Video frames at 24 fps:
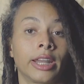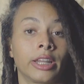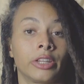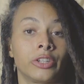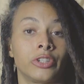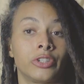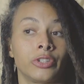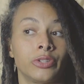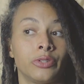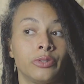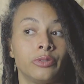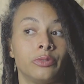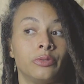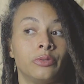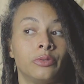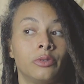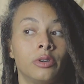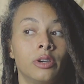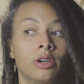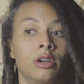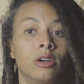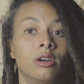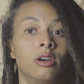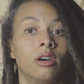to do
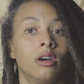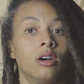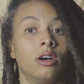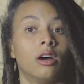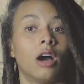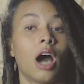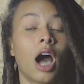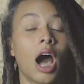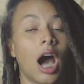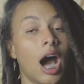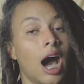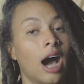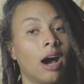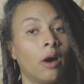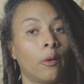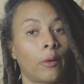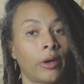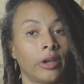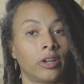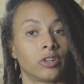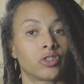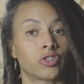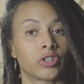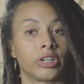a hot
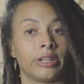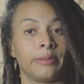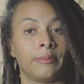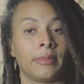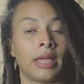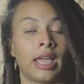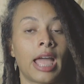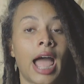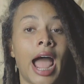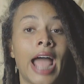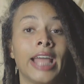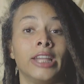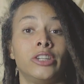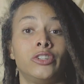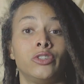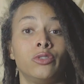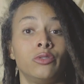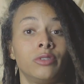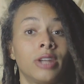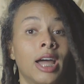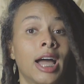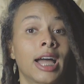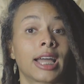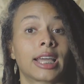oil treatment. I
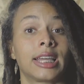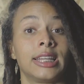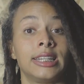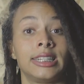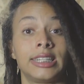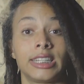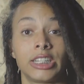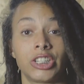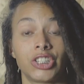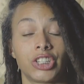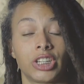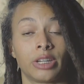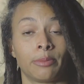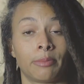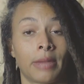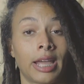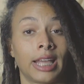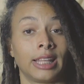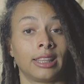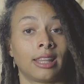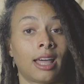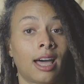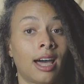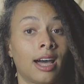do not condition
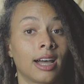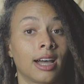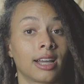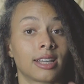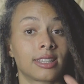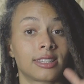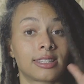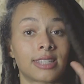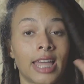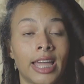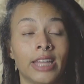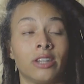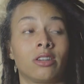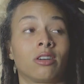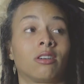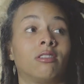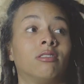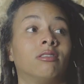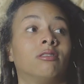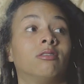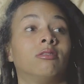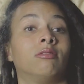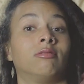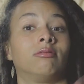my locks.
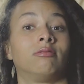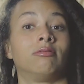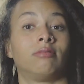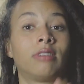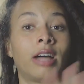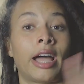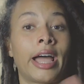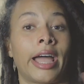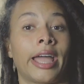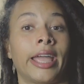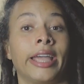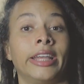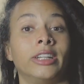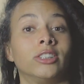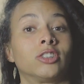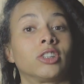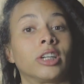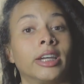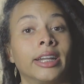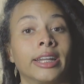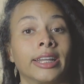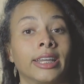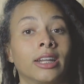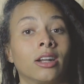I ain't
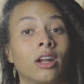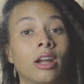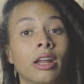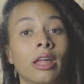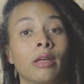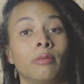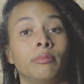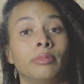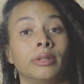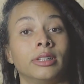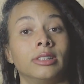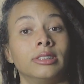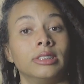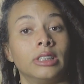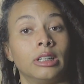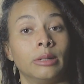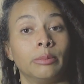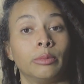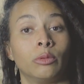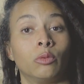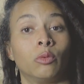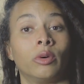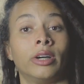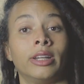trying to get all that buildup
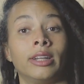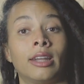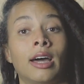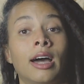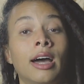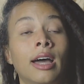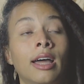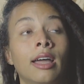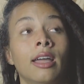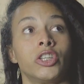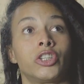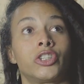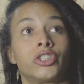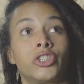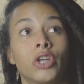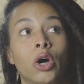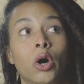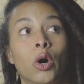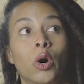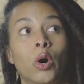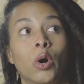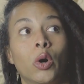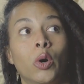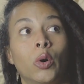and whatnot.
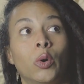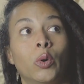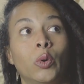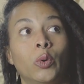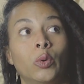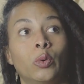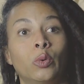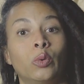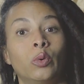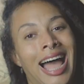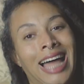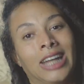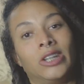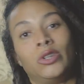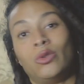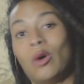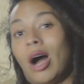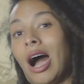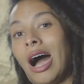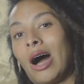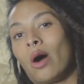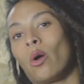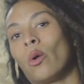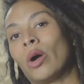So I do
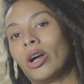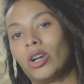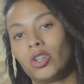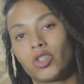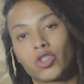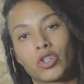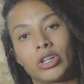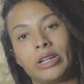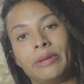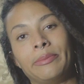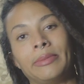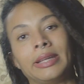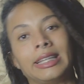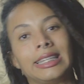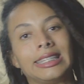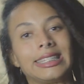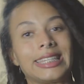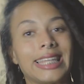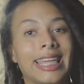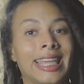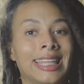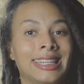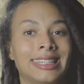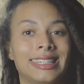hot oil treatments
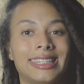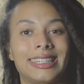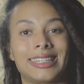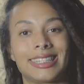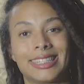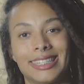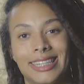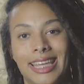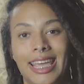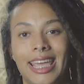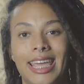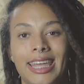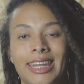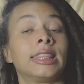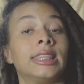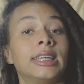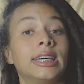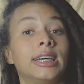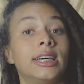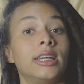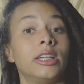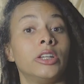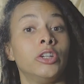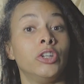instead.
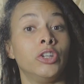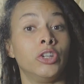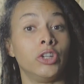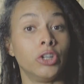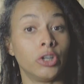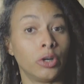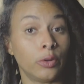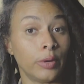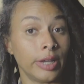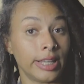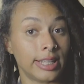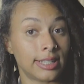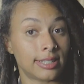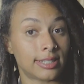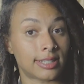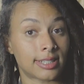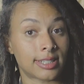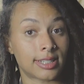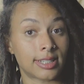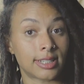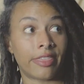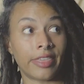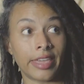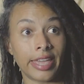The newest
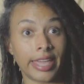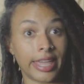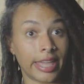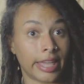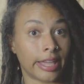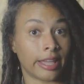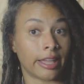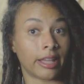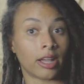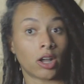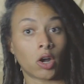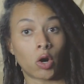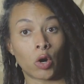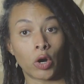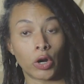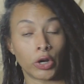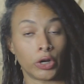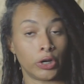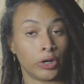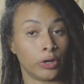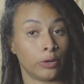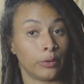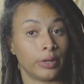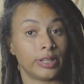thing or
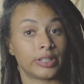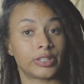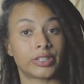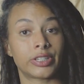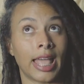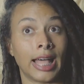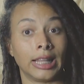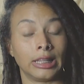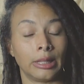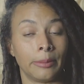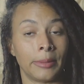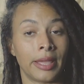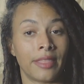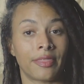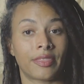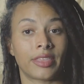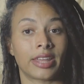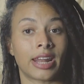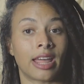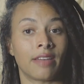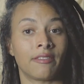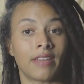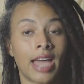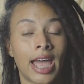newest element that
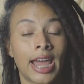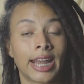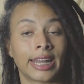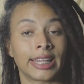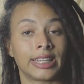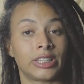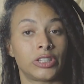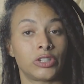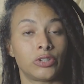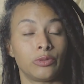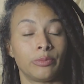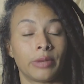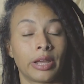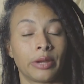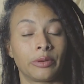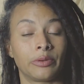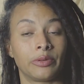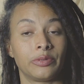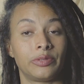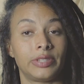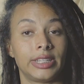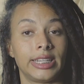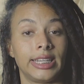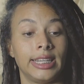I've added to my
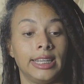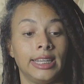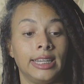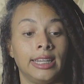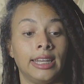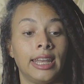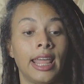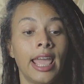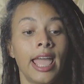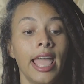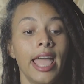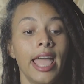routine